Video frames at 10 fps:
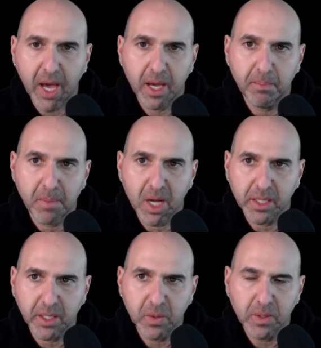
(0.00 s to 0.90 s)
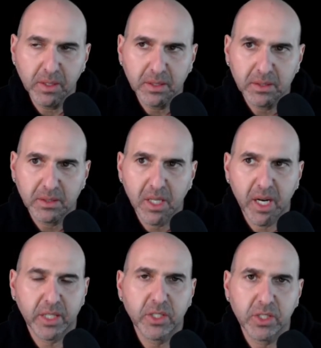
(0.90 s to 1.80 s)
molecule,
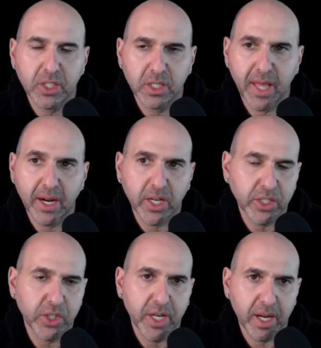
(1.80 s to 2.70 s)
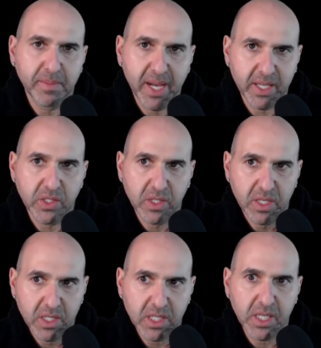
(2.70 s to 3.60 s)
that oxygen atom has
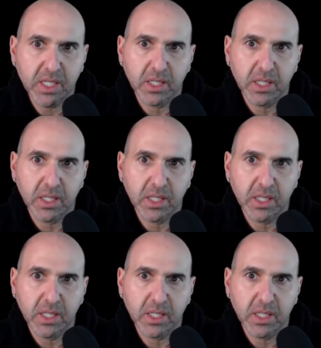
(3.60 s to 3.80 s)
6